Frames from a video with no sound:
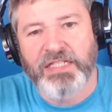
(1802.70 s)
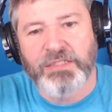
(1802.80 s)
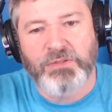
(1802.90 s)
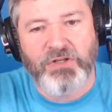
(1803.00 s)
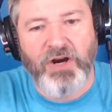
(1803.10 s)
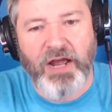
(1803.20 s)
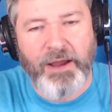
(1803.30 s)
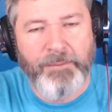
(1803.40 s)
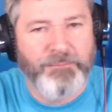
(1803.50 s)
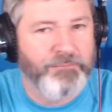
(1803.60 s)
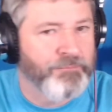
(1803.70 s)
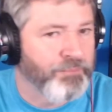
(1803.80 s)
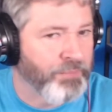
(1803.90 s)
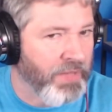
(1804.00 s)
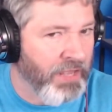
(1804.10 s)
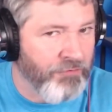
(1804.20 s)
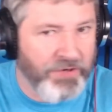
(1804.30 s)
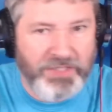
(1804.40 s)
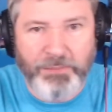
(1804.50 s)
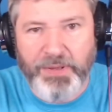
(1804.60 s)
subscribe and
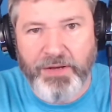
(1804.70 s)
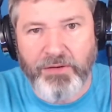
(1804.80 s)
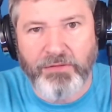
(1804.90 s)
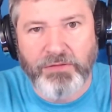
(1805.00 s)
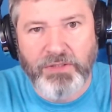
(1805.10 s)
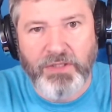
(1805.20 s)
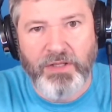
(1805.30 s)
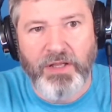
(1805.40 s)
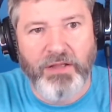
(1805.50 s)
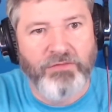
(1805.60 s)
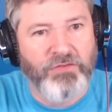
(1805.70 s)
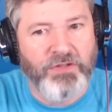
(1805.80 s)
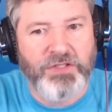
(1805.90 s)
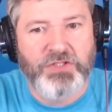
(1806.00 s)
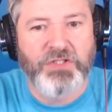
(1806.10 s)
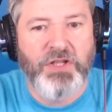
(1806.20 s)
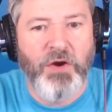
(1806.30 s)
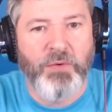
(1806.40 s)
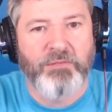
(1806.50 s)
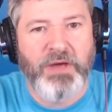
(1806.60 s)
ring the bell so that you know
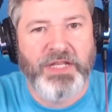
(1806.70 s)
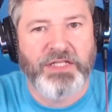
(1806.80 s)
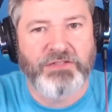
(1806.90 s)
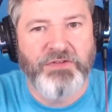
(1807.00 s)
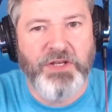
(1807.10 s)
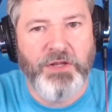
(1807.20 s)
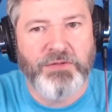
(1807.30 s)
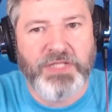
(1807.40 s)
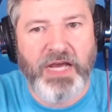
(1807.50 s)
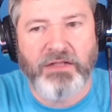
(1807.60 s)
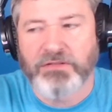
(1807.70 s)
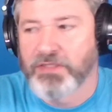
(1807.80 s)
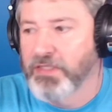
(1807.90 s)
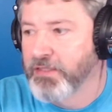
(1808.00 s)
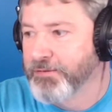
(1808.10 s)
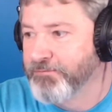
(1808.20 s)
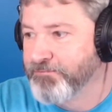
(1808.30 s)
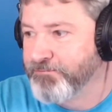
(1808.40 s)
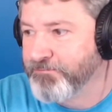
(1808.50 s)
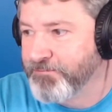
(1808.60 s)
when my next video is out.
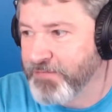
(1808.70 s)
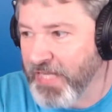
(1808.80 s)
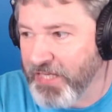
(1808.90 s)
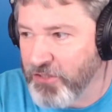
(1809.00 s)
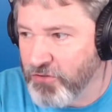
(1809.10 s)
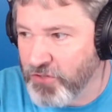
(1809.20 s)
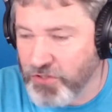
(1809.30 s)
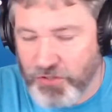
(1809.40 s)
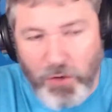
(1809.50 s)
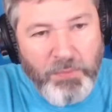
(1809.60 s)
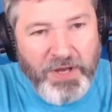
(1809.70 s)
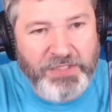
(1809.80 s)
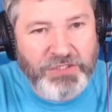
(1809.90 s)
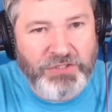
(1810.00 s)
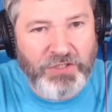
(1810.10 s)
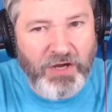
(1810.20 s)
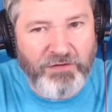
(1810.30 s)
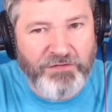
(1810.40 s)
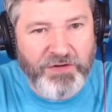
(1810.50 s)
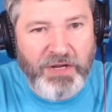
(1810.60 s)
Thank you so much
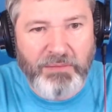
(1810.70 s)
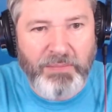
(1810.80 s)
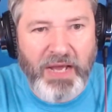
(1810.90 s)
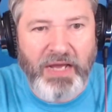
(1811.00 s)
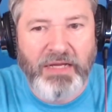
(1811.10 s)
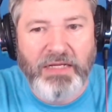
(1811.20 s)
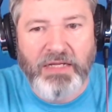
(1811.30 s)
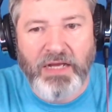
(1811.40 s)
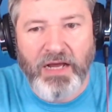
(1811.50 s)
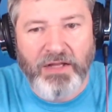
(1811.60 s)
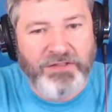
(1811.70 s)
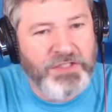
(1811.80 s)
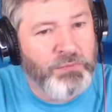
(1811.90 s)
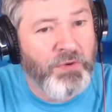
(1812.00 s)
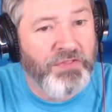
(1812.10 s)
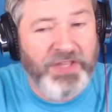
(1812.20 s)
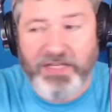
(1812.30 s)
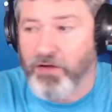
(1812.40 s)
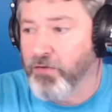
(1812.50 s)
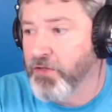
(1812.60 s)
for coming by. I just want to thank
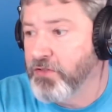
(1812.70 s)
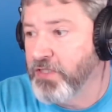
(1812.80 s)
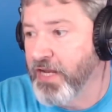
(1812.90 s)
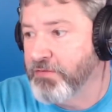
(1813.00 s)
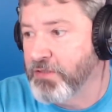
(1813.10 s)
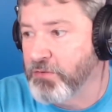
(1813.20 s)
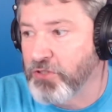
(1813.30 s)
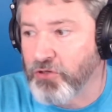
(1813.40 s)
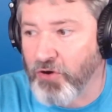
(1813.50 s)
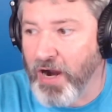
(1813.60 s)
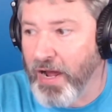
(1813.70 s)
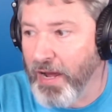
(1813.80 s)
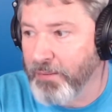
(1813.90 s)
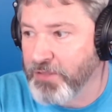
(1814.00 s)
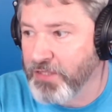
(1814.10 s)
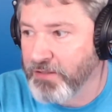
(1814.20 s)
all those that have subscribed